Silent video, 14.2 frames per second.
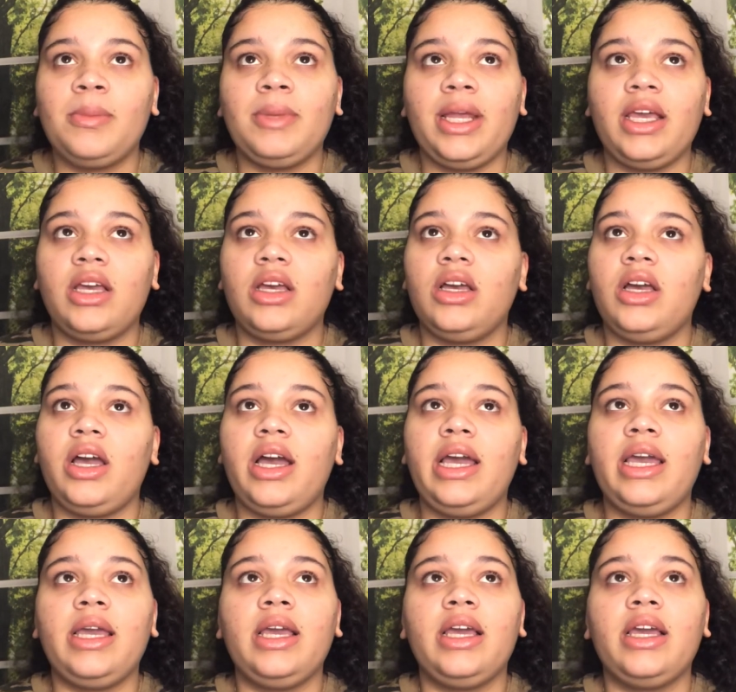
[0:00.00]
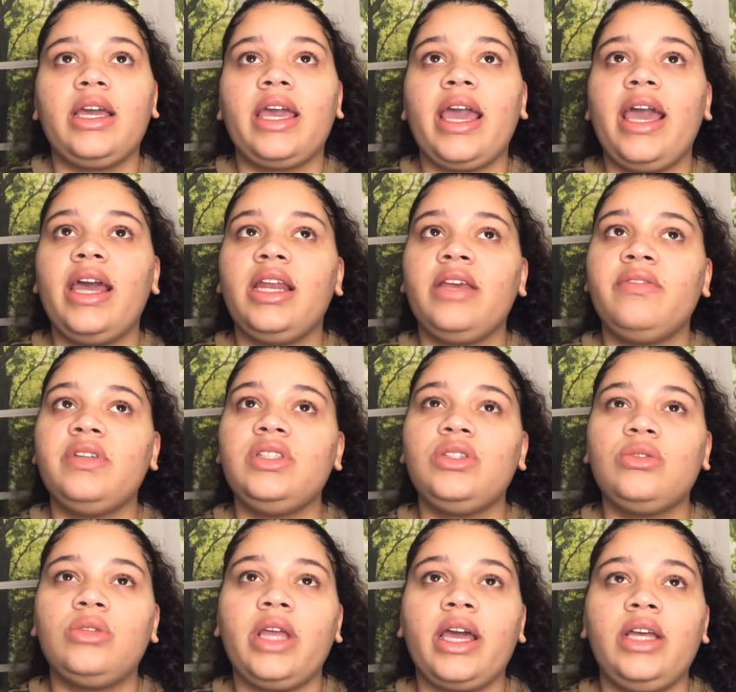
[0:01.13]
Like, I can't even
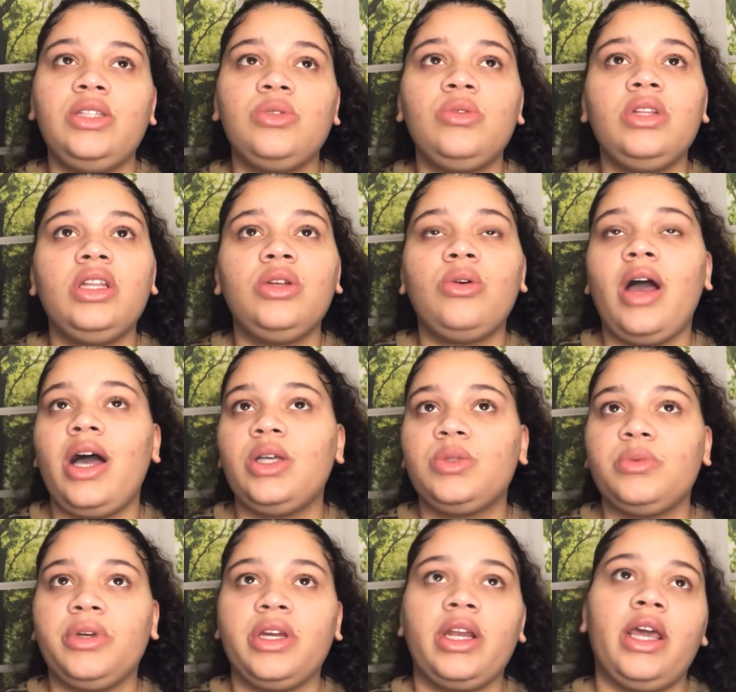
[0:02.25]
do, like, I do a little housework.